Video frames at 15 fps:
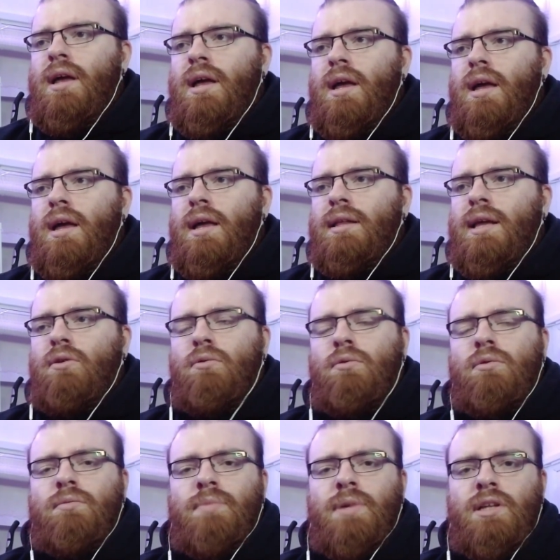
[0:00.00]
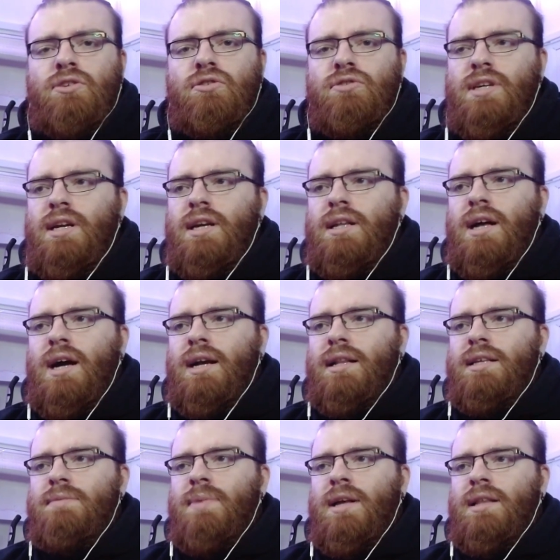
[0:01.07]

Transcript: And then I will be choosing another artist.